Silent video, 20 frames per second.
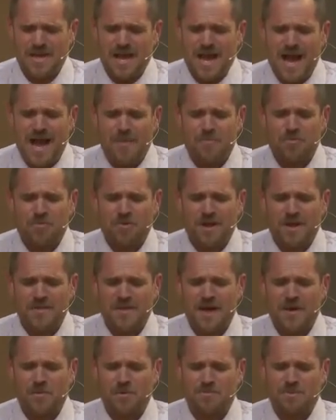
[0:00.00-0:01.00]
I pray
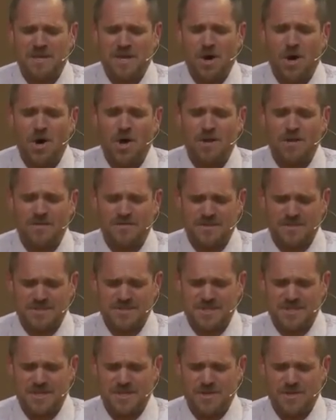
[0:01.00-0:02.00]
that would be all of us
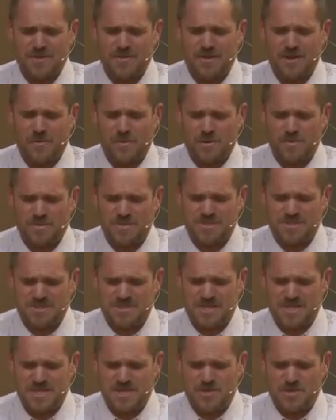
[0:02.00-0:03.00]
here, that we would
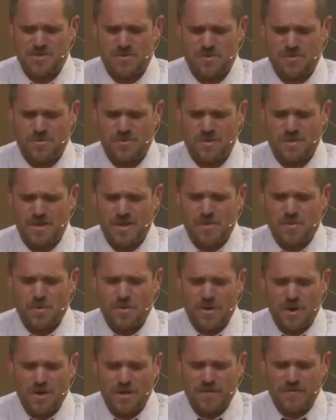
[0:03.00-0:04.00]
seek you with
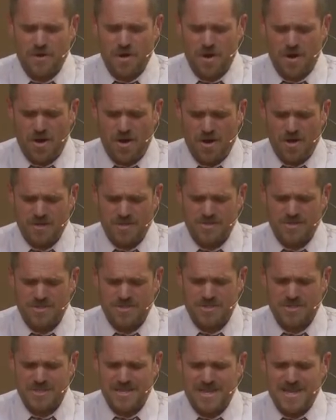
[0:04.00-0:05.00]
all of our
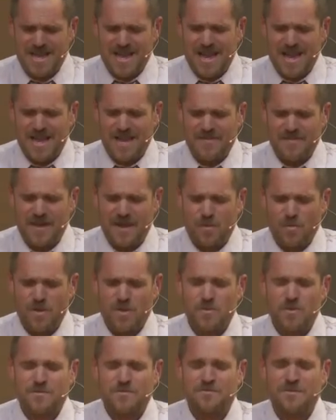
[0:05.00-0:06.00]
hearts and that we
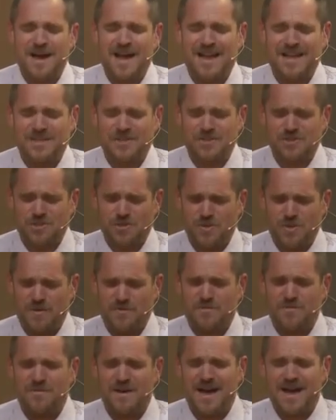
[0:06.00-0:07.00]
would find you
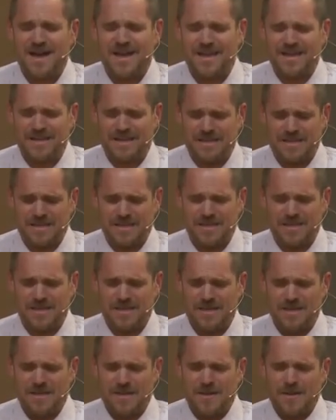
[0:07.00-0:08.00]
and find
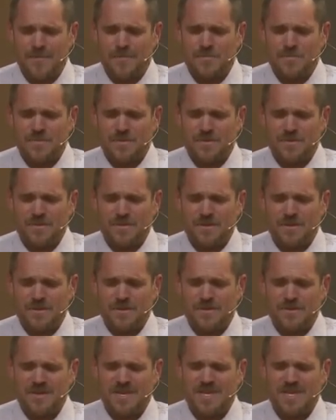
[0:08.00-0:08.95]
the